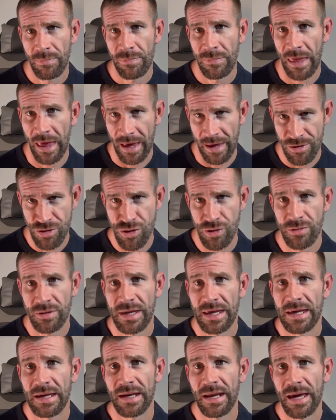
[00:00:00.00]
that has your
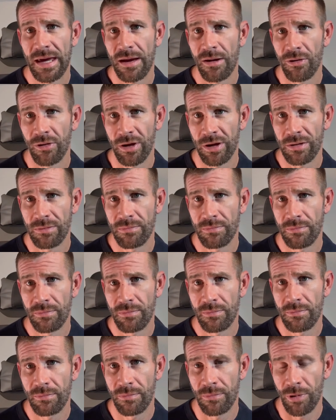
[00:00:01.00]
DNA on it,
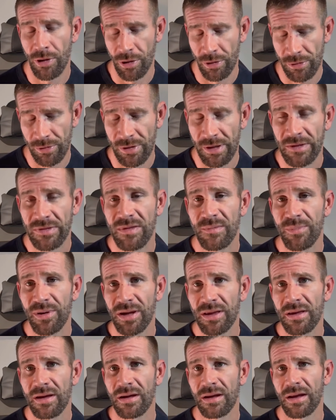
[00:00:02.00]
underneath the
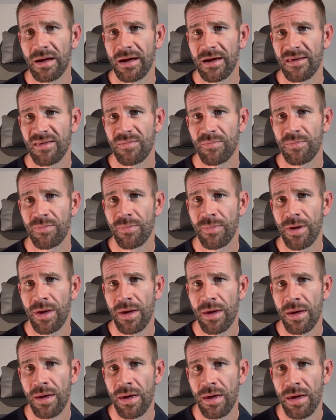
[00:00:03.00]
button clasp,
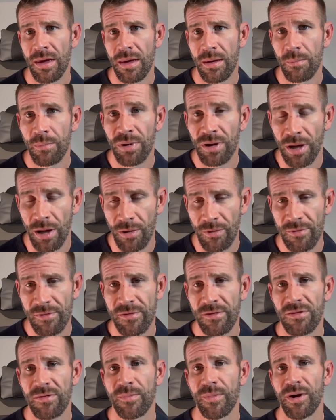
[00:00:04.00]
belongs
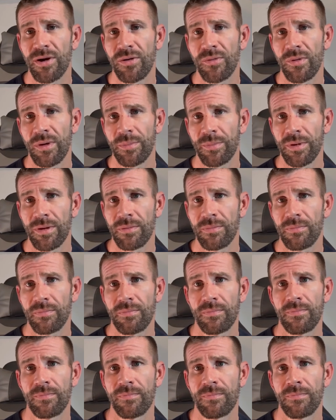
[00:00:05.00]
to the murder weapon.
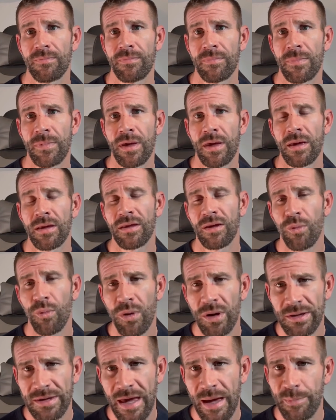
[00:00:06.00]
Now,
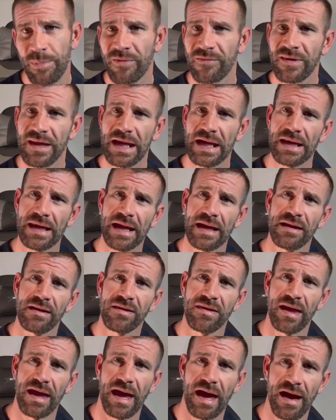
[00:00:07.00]
what type of DNA do
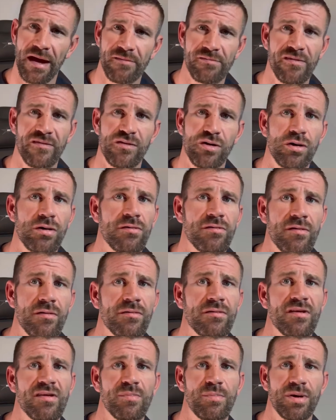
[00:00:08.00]
they have of yours
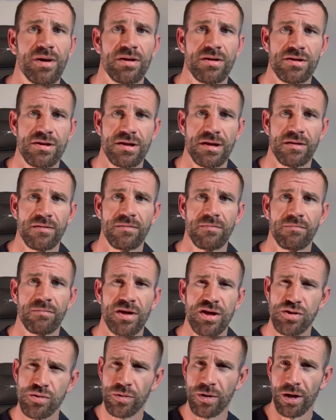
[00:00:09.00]
on this button sheath?
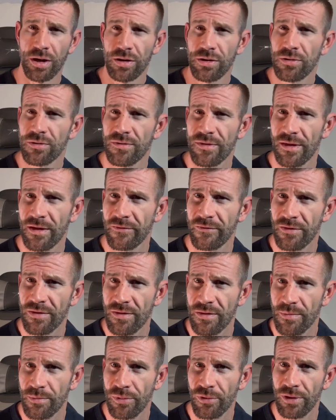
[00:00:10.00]
Did you cut yourself at
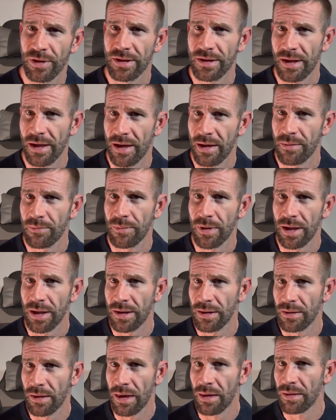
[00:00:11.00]
some point in time
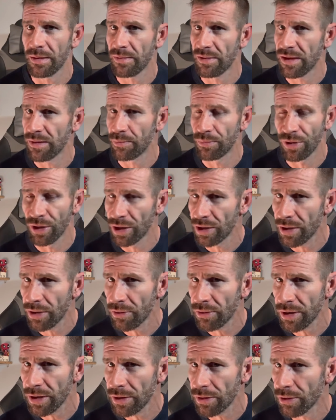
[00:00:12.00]
and get blood
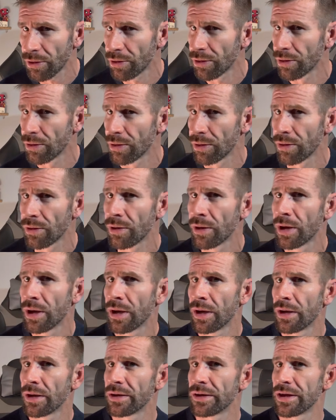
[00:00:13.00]
on it? Or
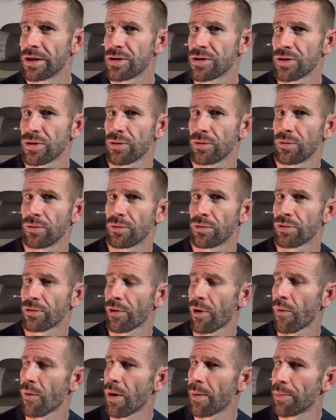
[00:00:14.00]
did you
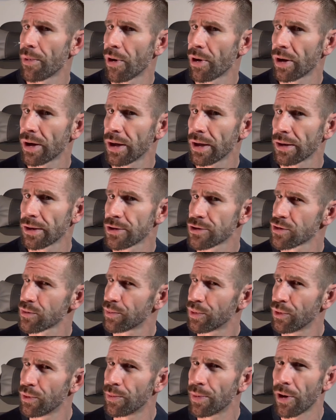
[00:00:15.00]
throw up on it? Did you
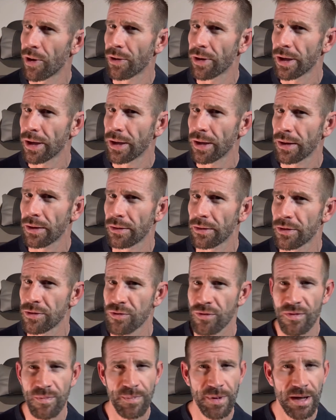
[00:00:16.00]
poop on it? Did
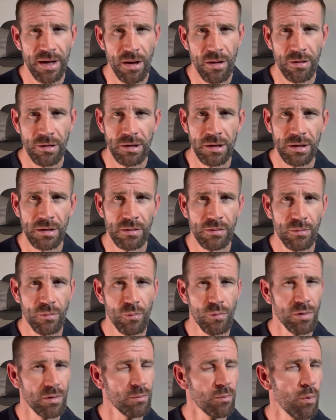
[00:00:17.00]
you spit on it?
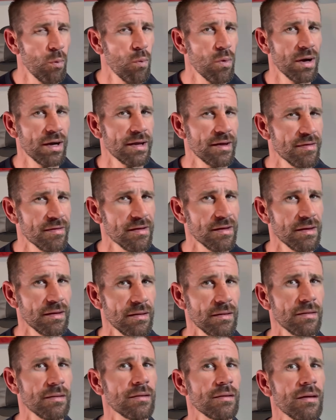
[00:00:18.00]
What is it?
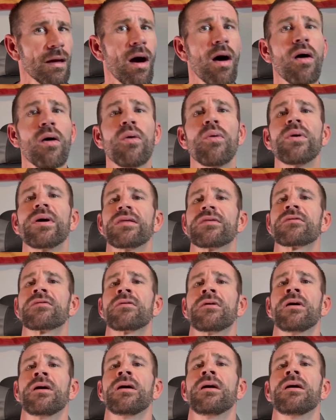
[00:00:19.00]
Oh, it's
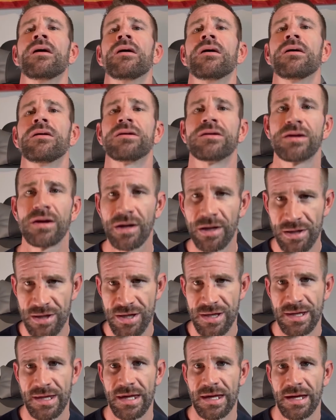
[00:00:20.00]

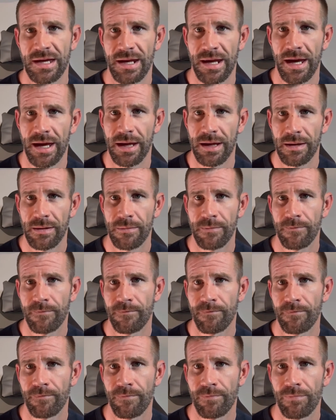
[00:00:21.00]
touch DNA,
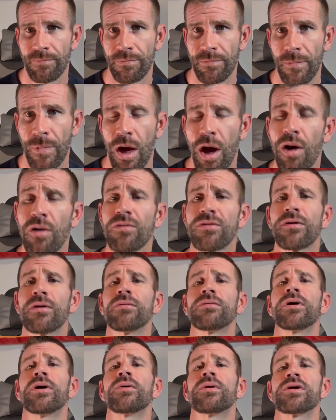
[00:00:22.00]

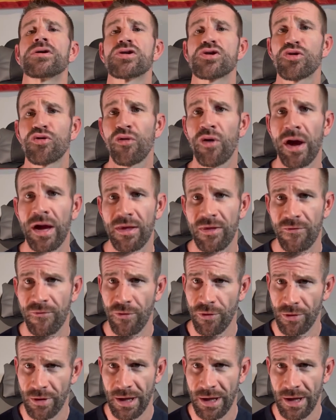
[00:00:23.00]
also known as transfer